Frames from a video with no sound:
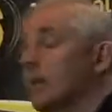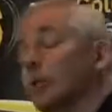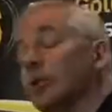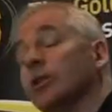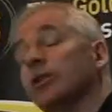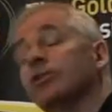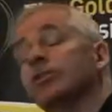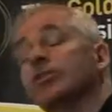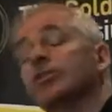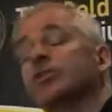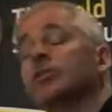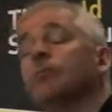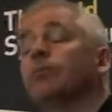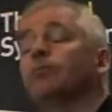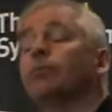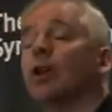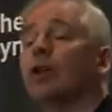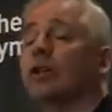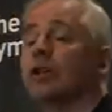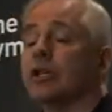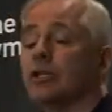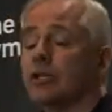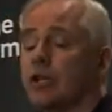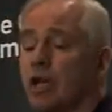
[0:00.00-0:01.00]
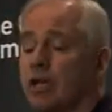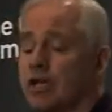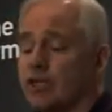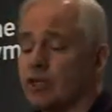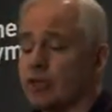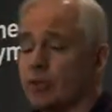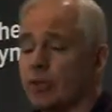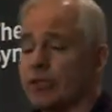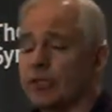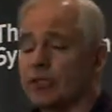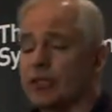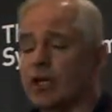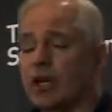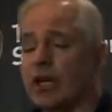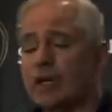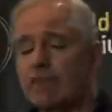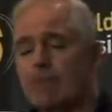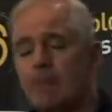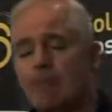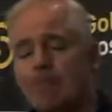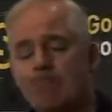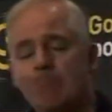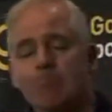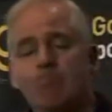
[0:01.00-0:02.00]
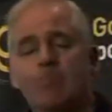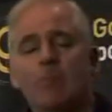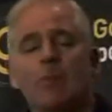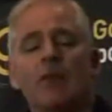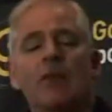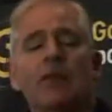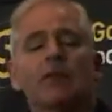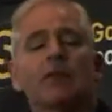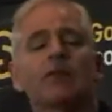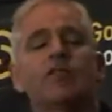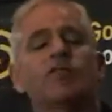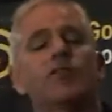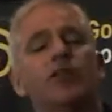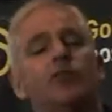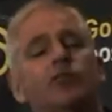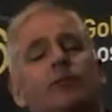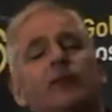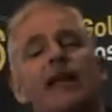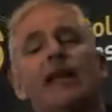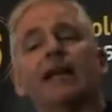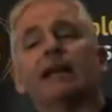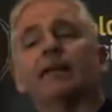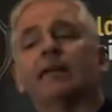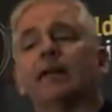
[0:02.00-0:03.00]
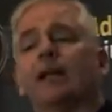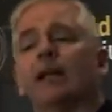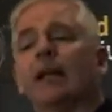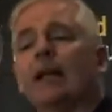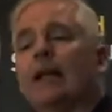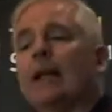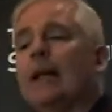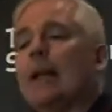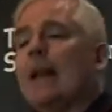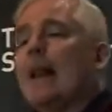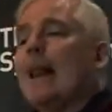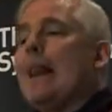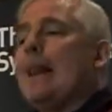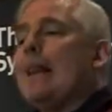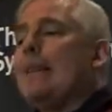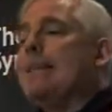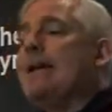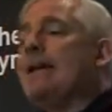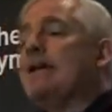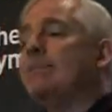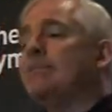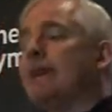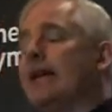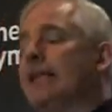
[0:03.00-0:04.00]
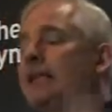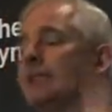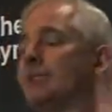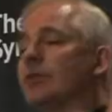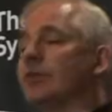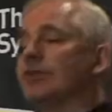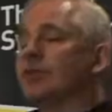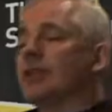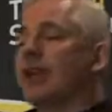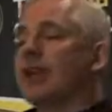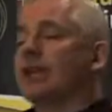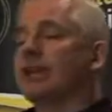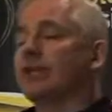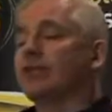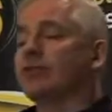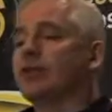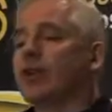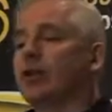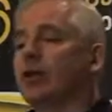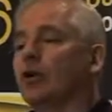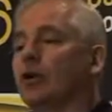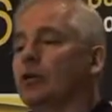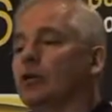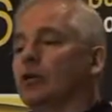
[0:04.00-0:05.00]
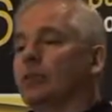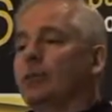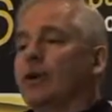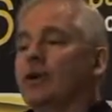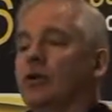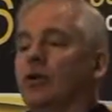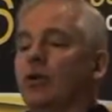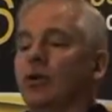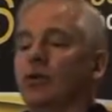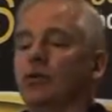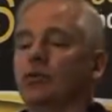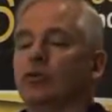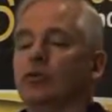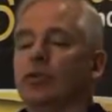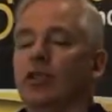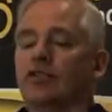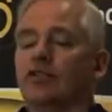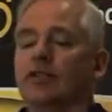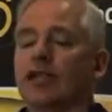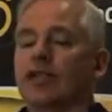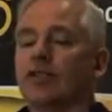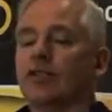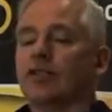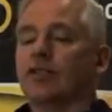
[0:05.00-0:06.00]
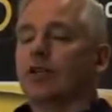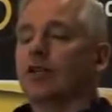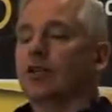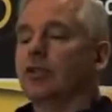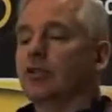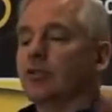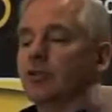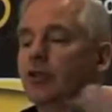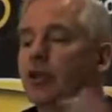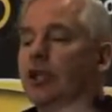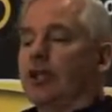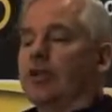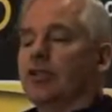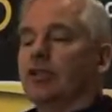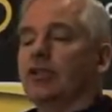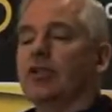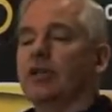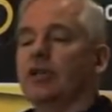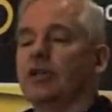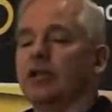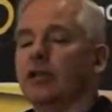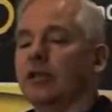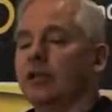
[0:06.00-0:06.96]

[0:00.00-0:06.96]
Well, the system broke in 1929. The central bank then made the mistake of saying, oh, we're better honour all those debts, and it